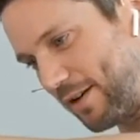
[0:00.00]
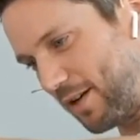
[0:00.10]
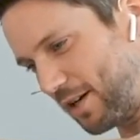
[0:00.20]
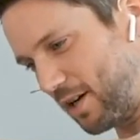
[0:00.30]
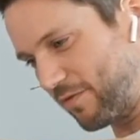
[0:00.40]

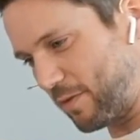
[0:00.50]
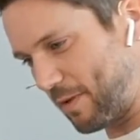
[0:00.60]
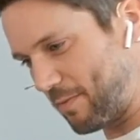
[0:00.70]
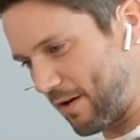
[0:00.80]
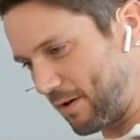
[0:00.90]
I'd love to
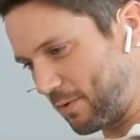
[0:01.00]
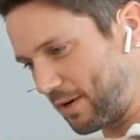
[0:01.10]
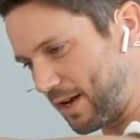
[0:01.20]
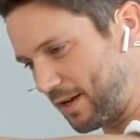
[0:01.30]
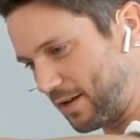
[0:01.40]
be married
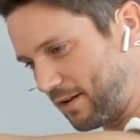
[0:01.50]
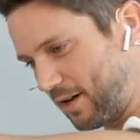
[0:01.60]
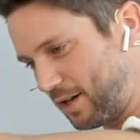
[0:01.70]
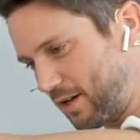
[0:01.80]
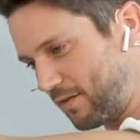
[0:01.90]
one day,
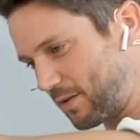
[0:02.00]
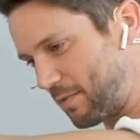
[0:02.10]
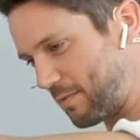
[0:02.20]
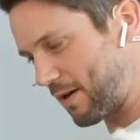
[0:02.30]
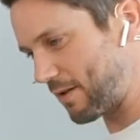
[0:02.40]
I'd love to
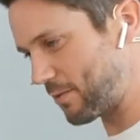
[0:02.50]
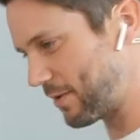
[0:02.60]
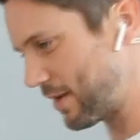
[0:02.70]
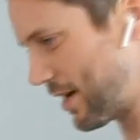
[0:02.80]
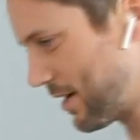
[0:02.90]
be married
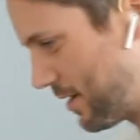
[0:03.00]
one day.